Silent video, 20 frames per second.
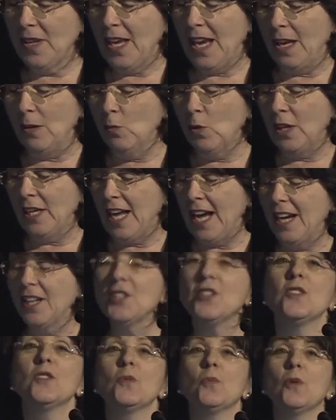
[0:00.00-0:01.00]
and what
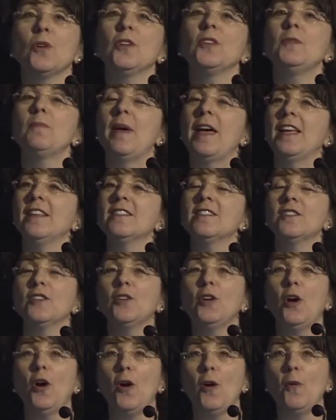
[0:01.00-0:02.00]
actions worked best to
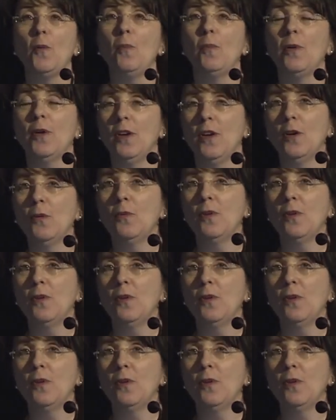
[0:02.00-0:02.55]
cope